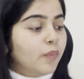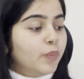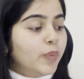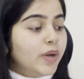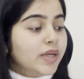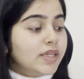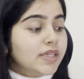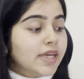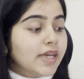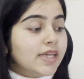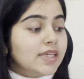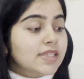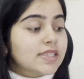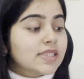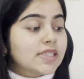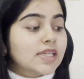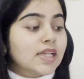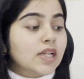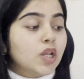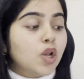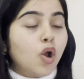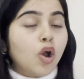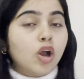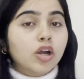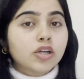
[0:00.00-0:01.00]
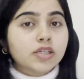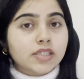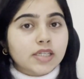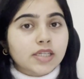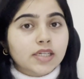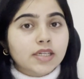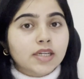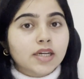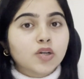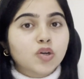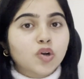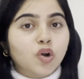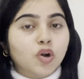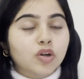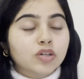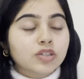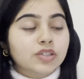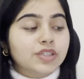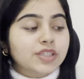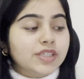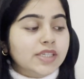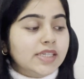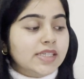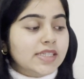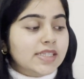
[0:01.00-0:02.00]
But he's locked in a
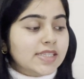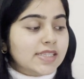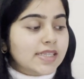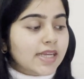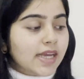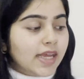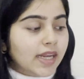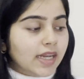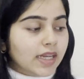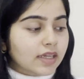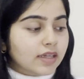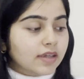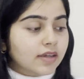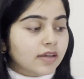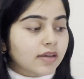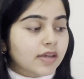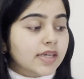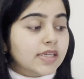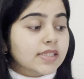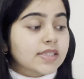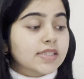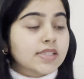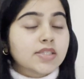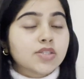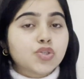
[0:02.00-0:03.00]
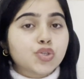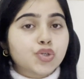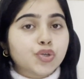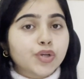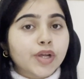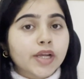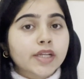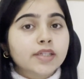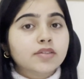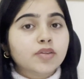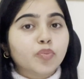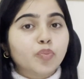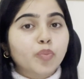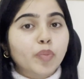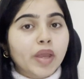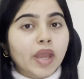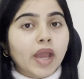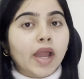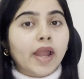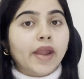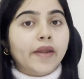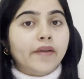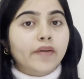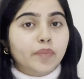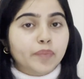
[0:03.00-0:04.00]
concrete cell, his strength
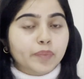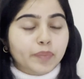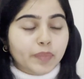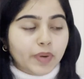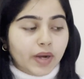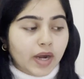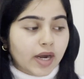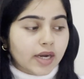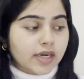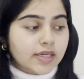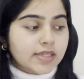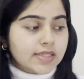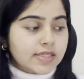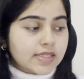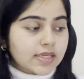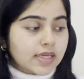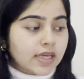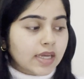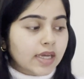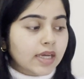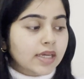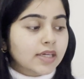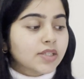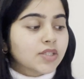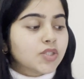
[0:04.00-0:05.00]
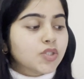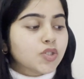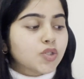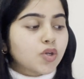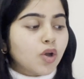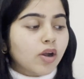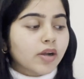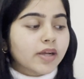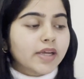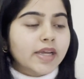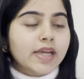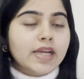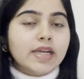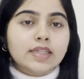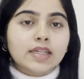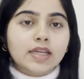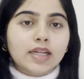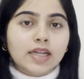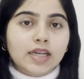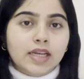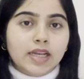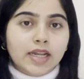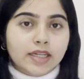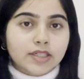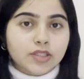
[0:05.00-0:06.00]
behind bars, stalking
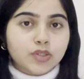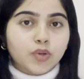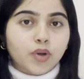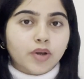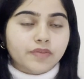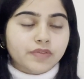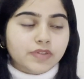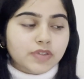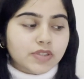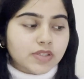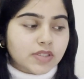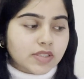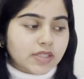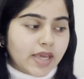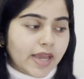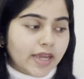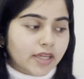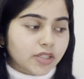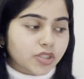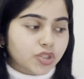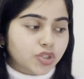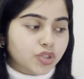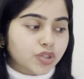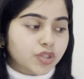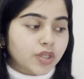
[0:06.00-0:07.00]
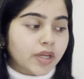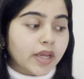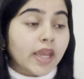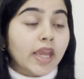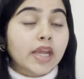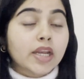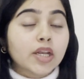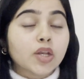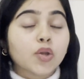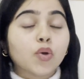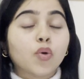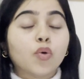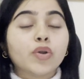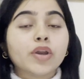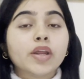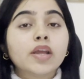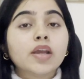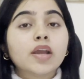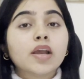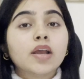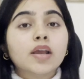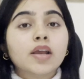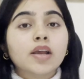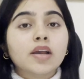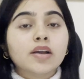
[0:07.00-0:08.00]
the length of his cage,
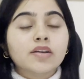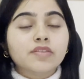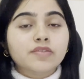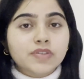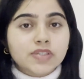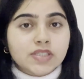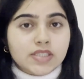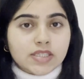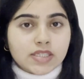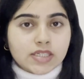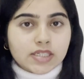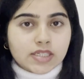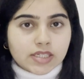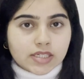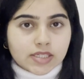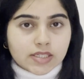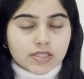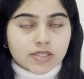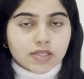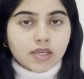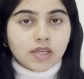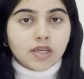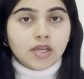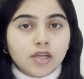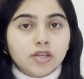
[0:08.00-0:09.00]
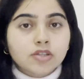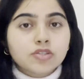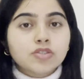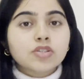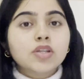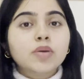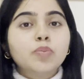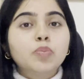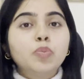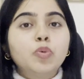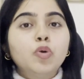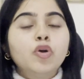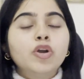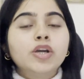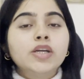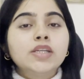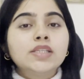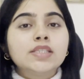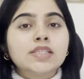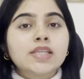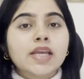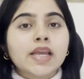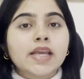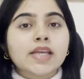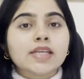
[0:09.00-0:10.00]
ignoring visitors. So the
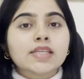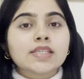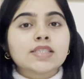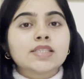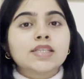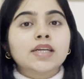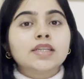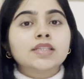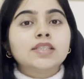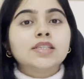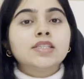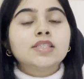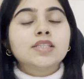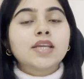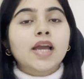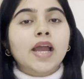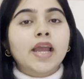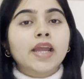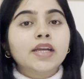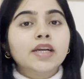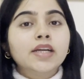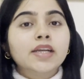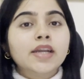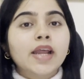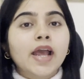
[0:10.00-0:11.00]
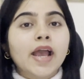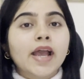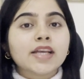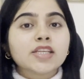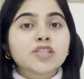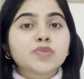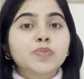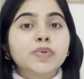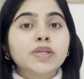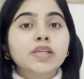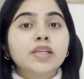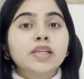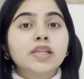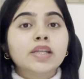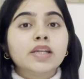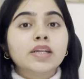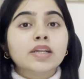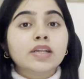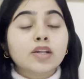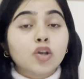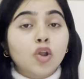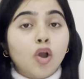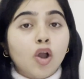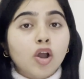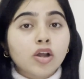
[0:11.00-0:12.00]
poet says that the tiger has been
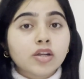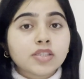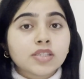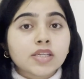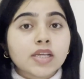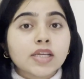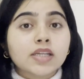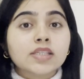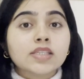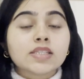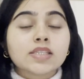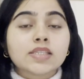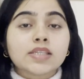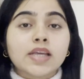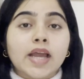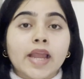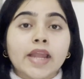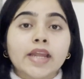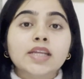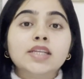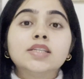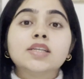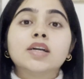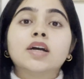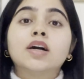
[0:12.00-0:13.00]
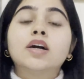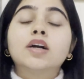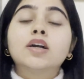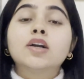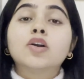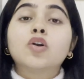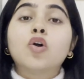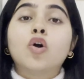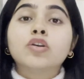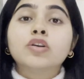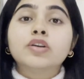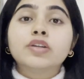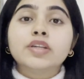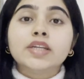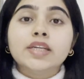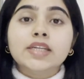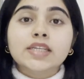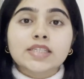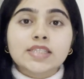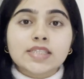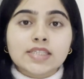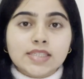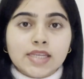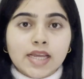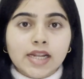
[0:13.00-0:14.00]
locked inside a
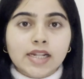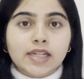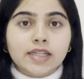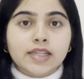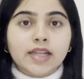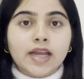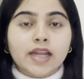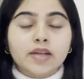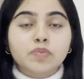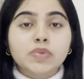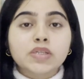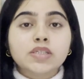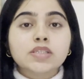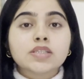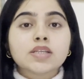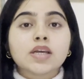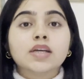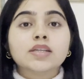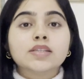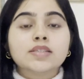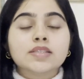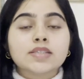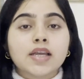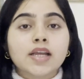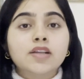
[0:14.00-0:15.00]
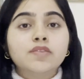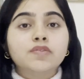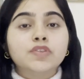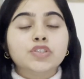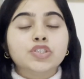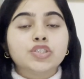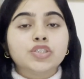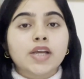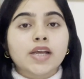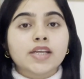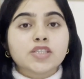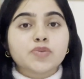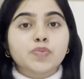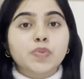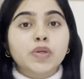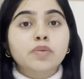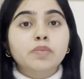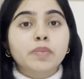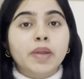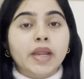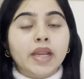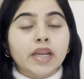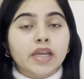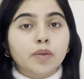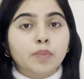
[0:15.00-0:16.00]
concrete cell. That means a cell which has
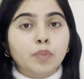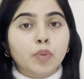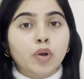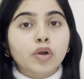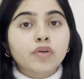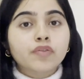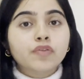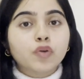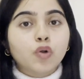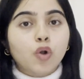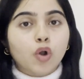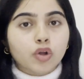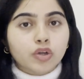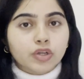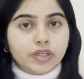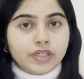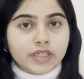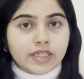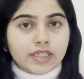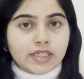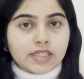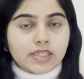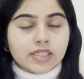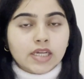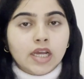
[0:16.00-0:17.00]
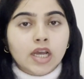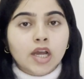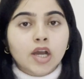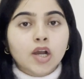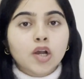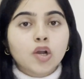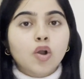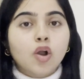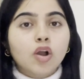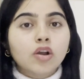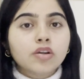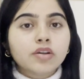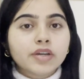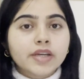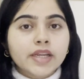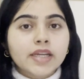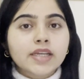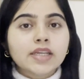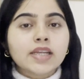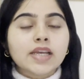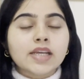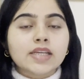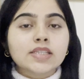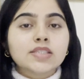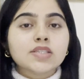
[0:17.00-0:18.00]
been made up of concrete.
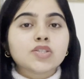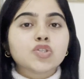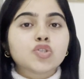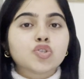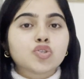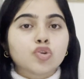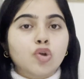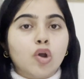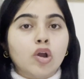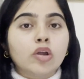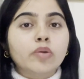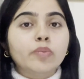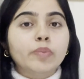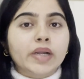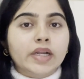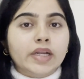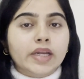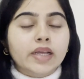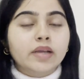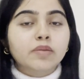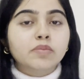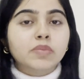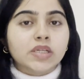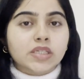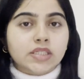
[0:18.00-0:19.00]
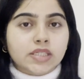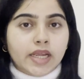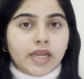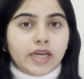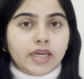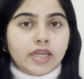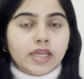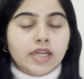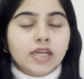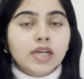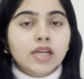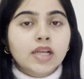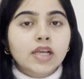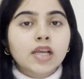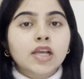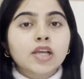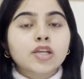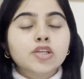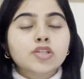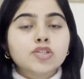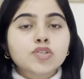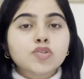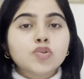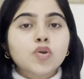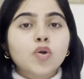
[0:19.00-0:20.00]
Concrete is a strong building material.
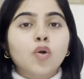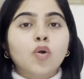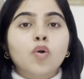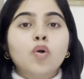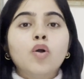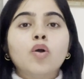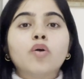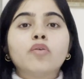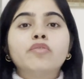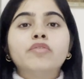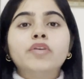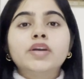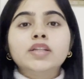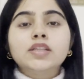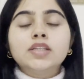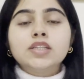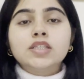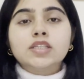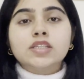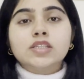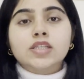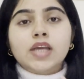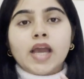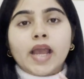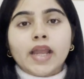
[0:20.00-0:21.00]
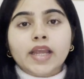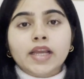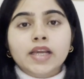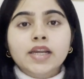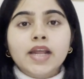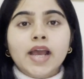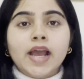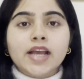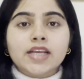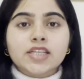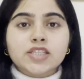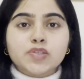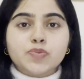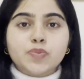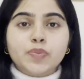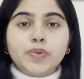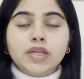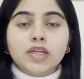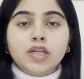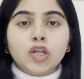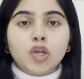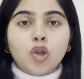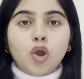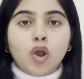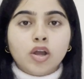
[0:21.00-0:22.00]
So when the tiger has
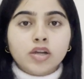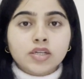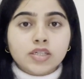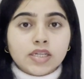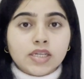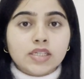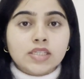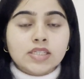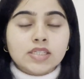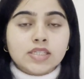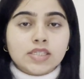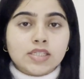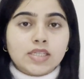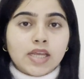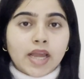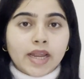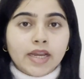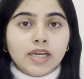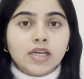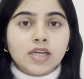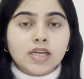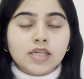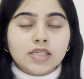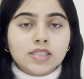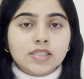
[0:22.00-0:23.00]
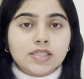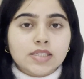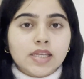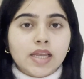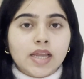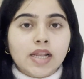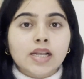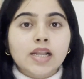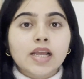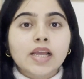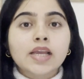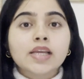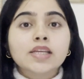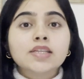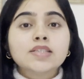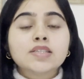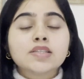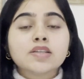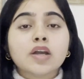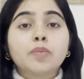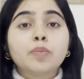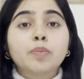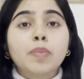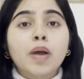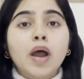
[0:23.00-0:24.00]
been locked inside a cell,
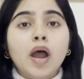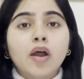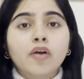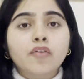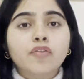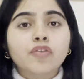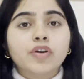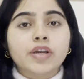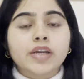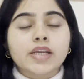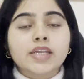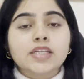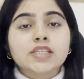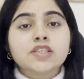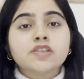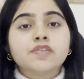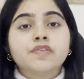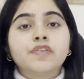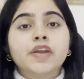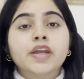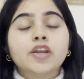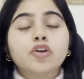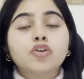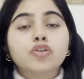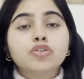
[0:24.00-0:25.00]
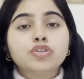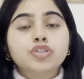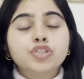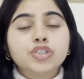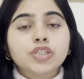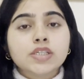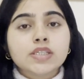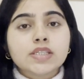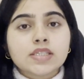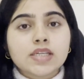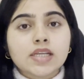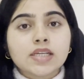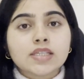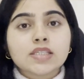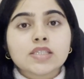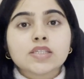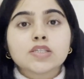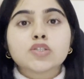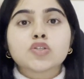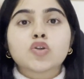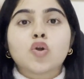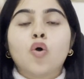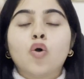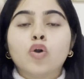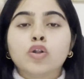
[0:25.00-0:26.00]
his power, his ferociousness
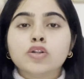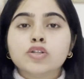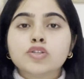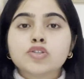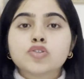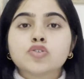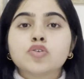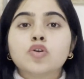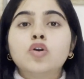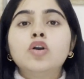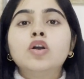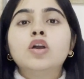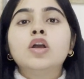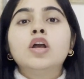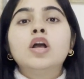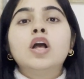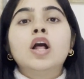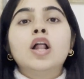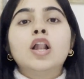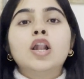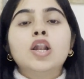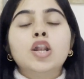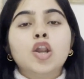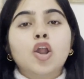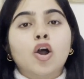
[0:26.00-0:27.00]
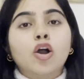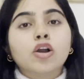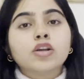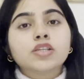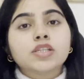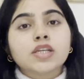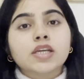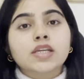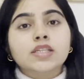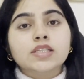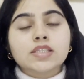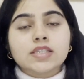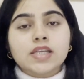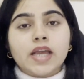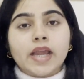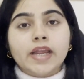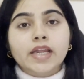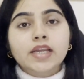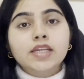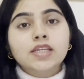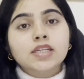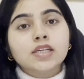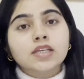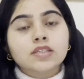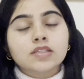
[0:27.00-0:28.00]
is also locked
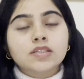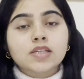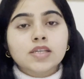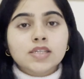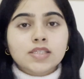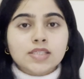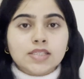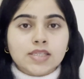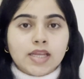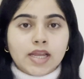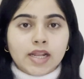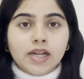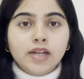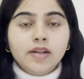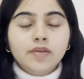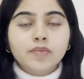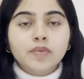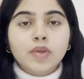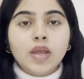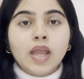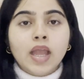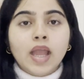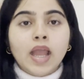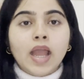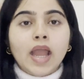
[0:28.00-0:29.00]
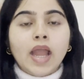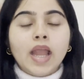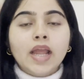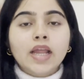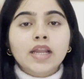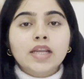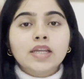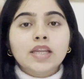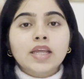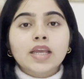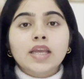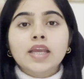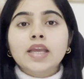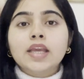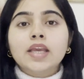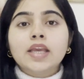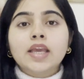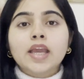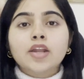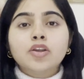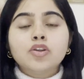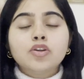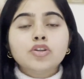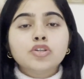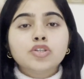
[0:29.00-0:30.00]
inside the cell, and he
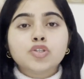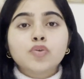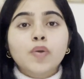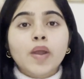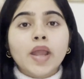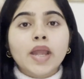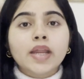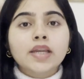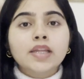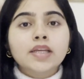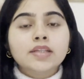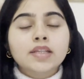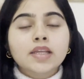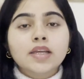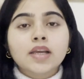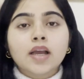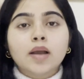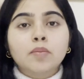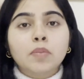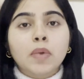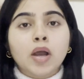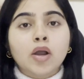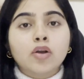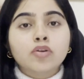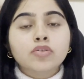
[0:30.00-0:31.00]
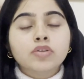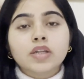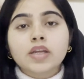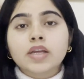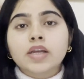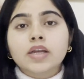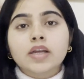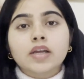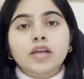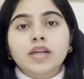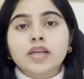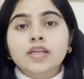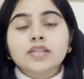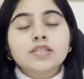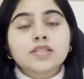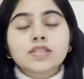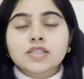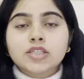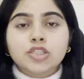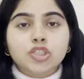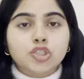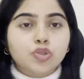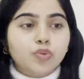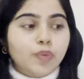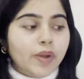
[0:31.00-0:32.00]
cannot do anything about his
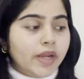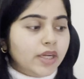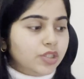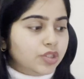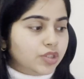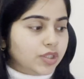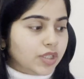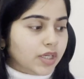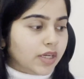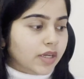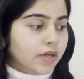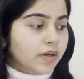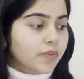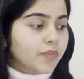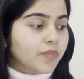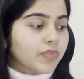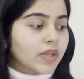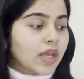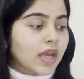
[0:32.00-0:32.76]
situation.